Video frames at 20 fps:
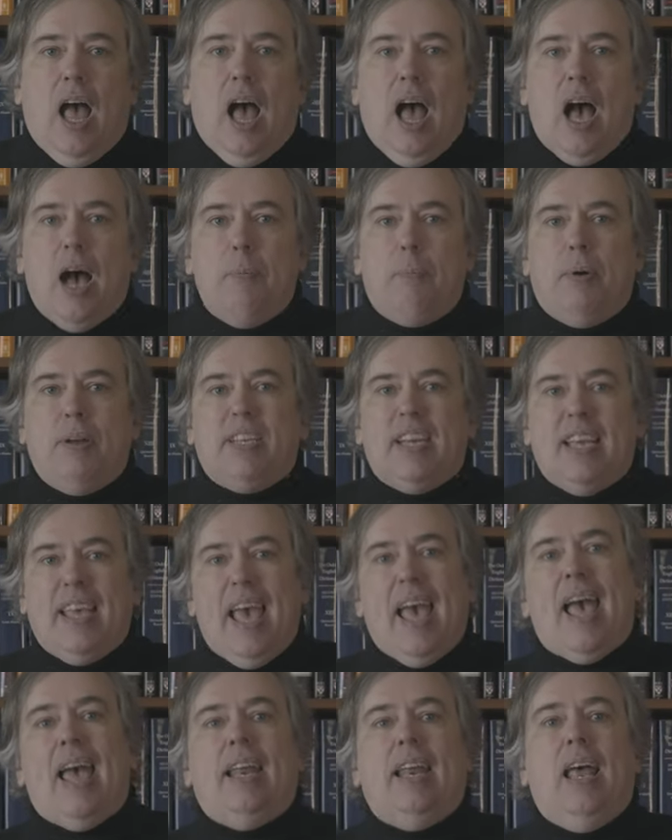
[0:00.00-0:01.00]
Uh, but
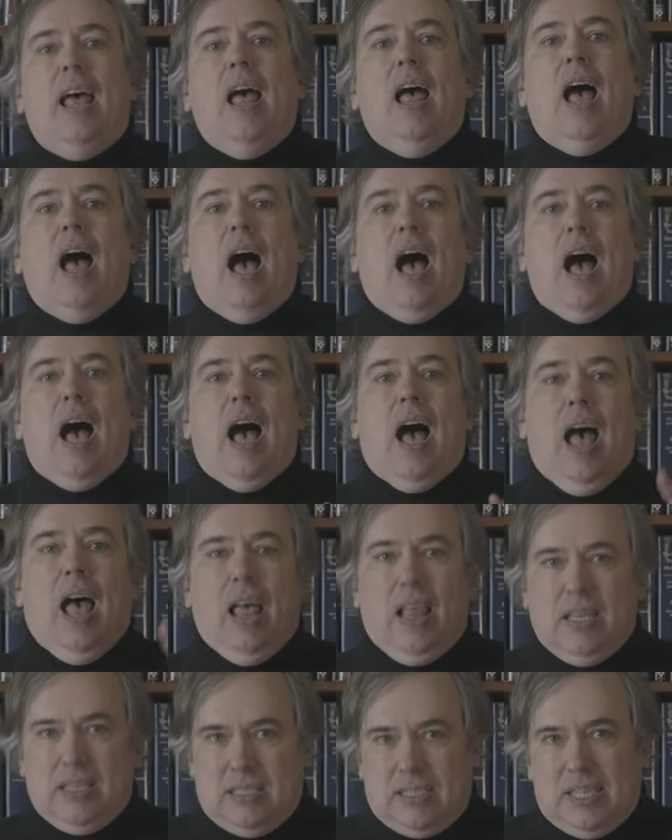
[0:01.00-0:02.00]
again, uh,
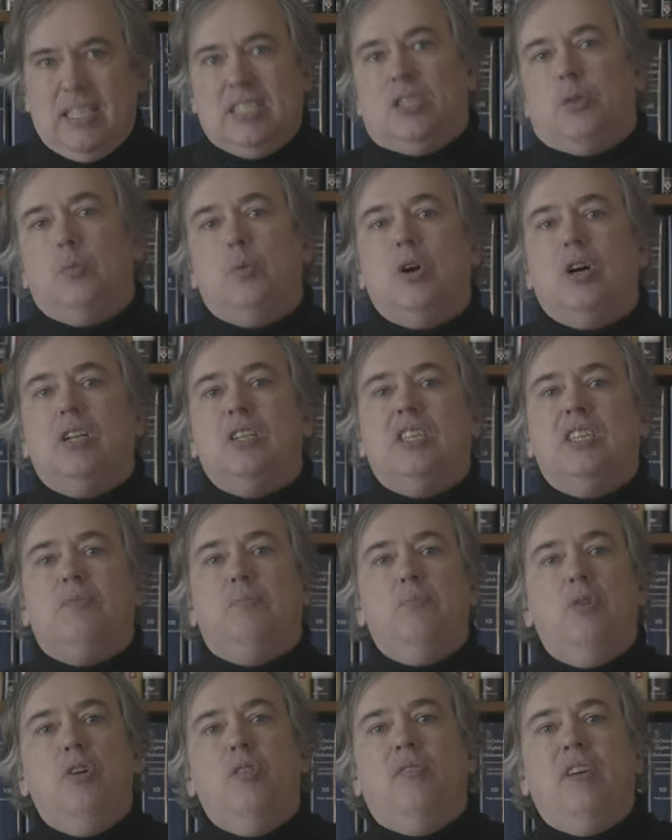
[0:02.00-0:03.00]
since the world is
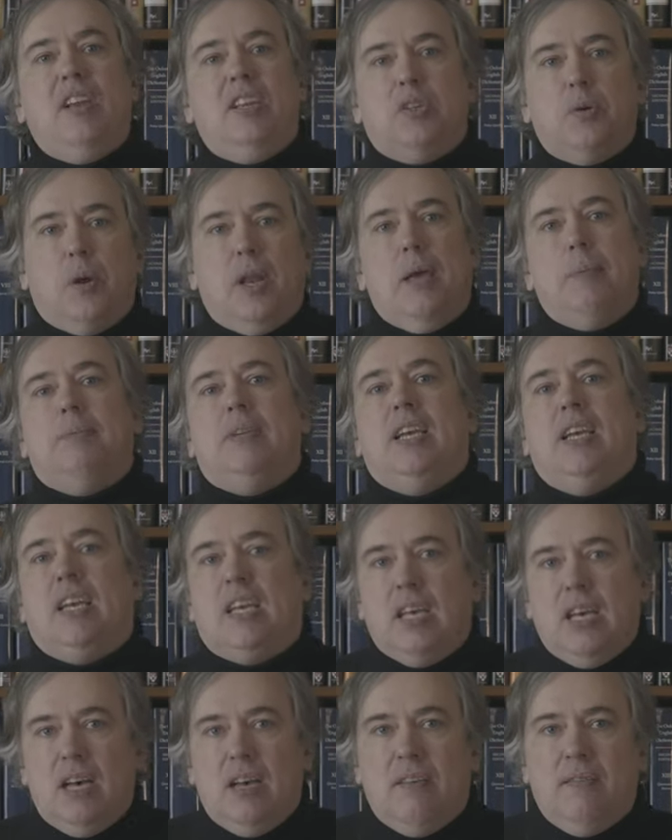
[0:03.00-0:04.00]
moving to elliptic
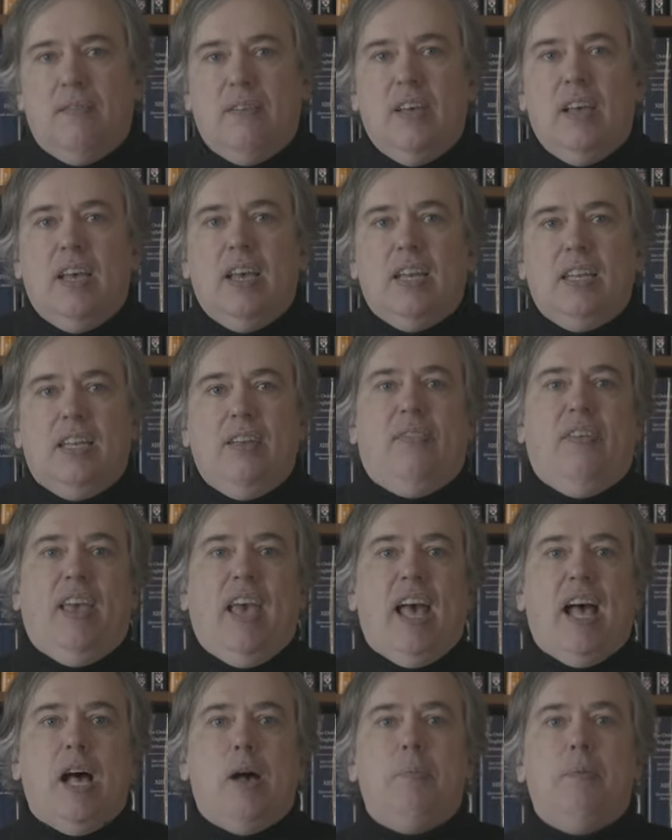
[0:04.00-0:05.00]
curve,
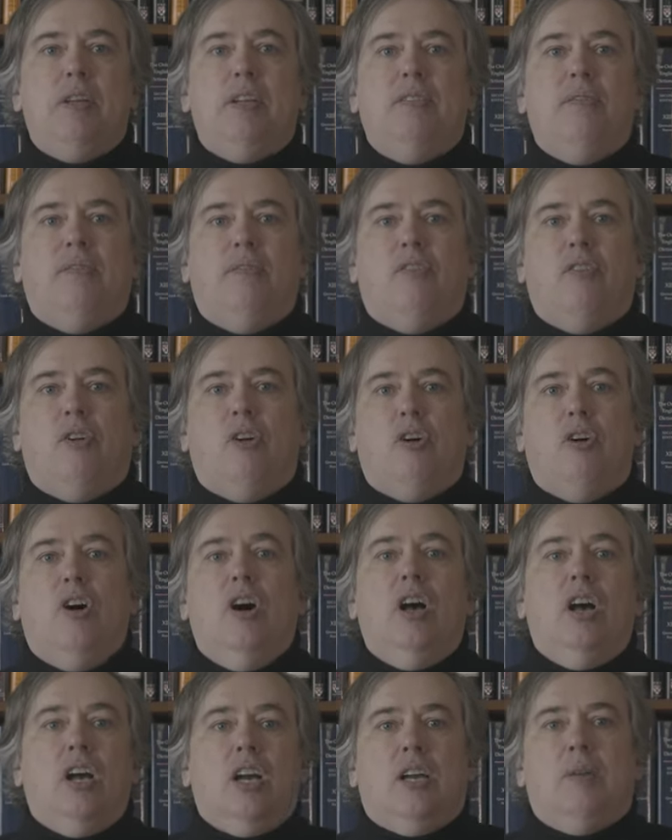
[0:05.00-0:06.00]
Diffie-Hellman for
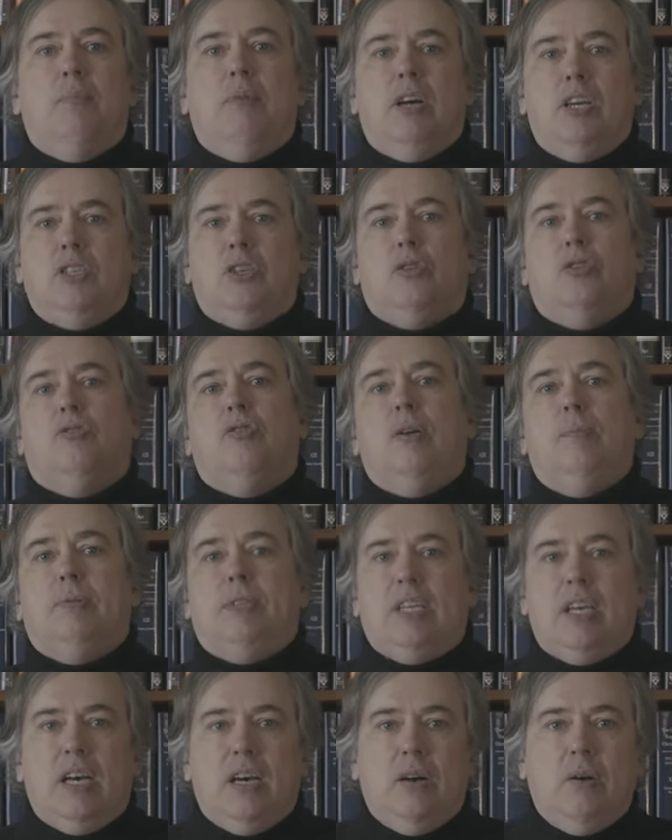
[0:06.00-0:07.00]
commercial
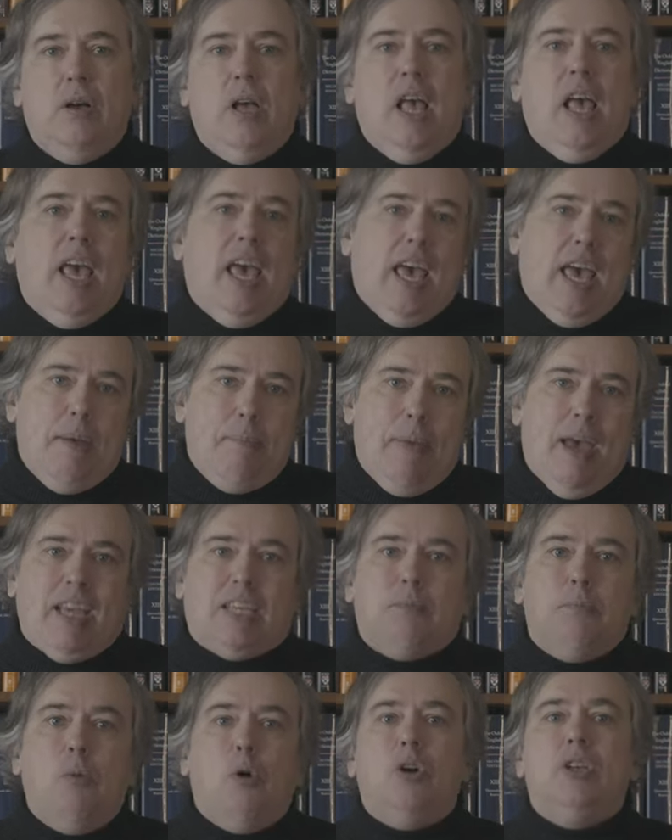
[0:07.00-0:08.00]
crypto, it
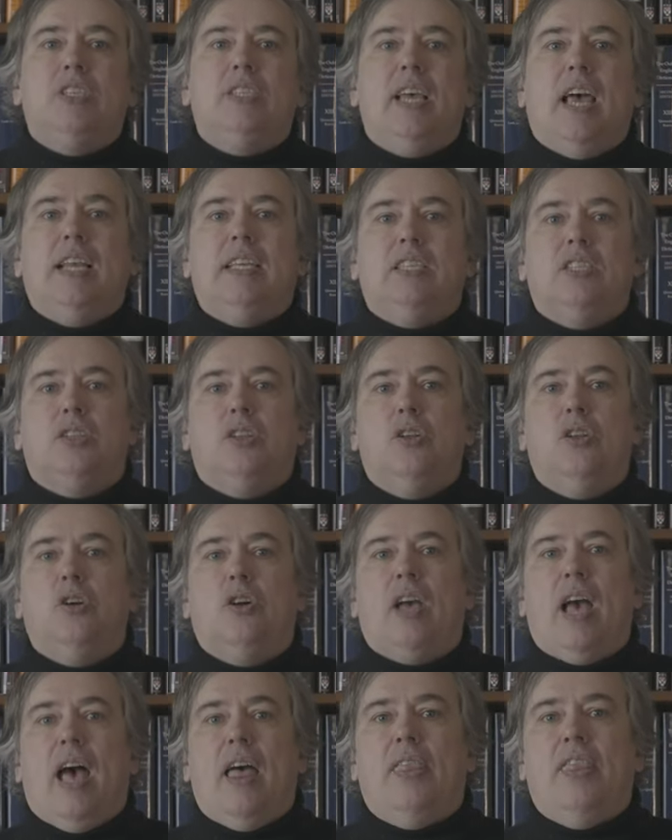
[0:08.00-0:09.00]
makes more sense to
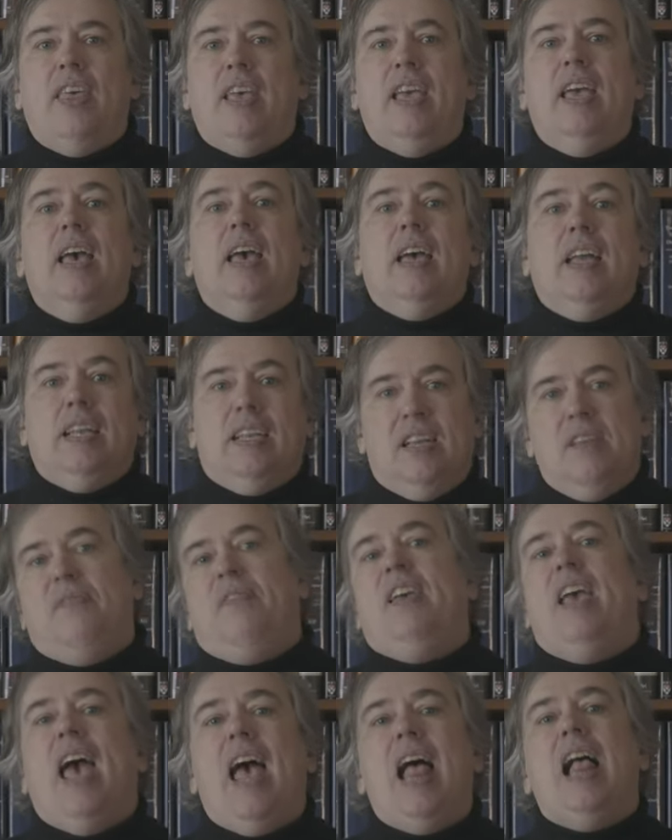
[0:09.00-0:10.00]
look at the
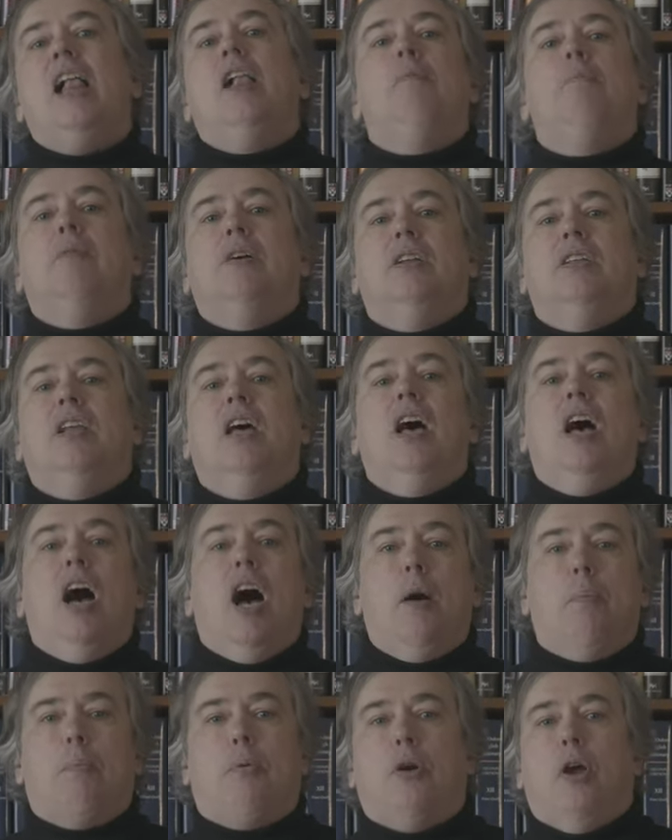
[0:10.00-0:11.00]
Diffie-Hellman
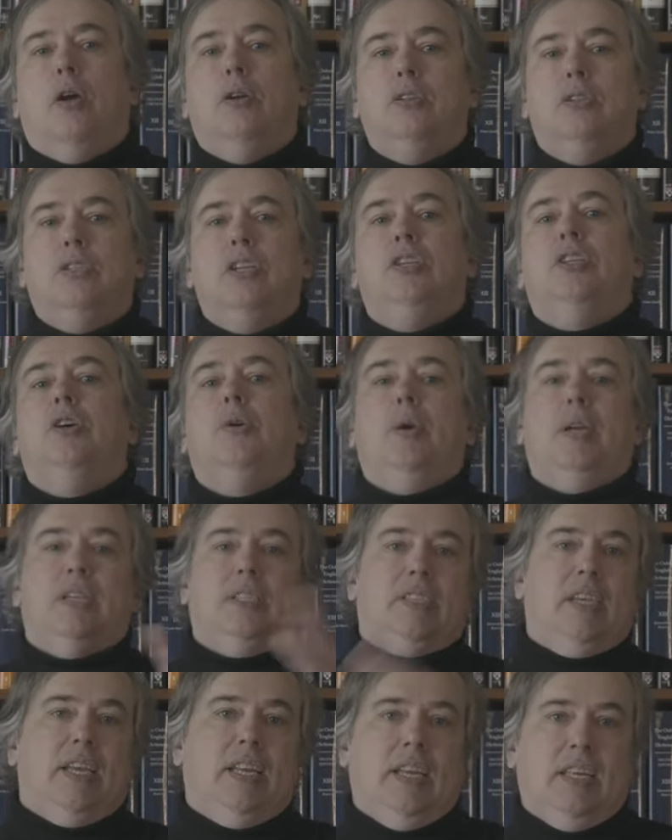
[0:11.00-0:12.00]
approach to doing
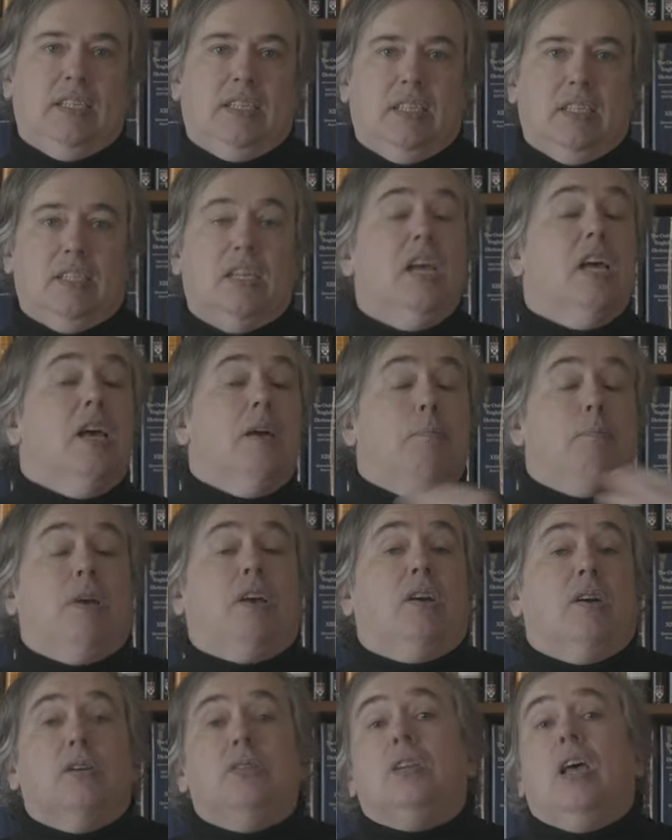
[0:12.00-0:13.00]
signatures,
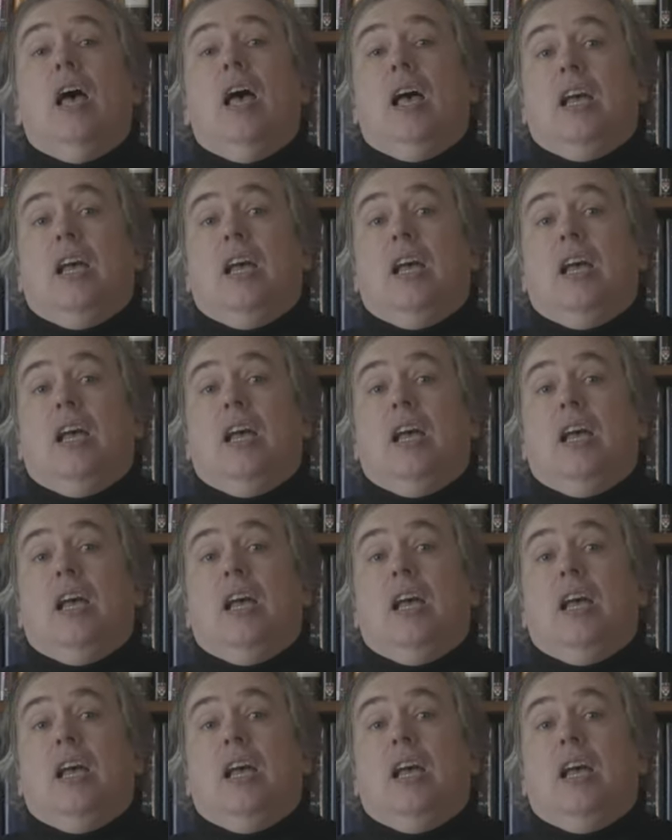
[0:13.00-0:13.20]
because